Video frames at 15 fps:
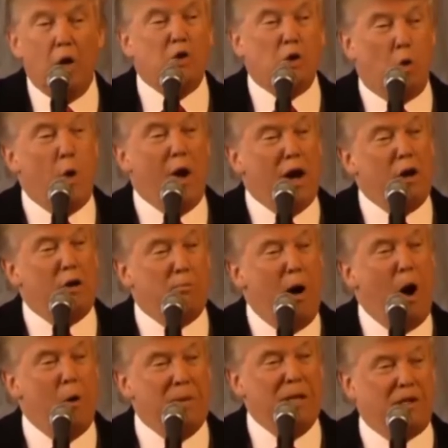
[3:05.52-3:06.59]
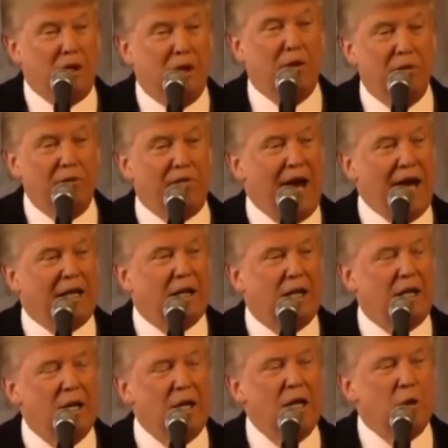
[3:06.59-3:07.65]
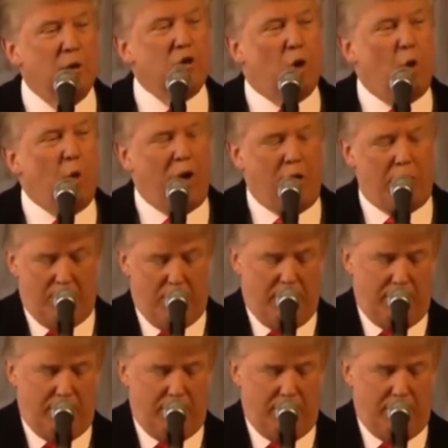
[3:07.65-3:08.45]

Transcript: It was a weird moment, frankly. It was a weird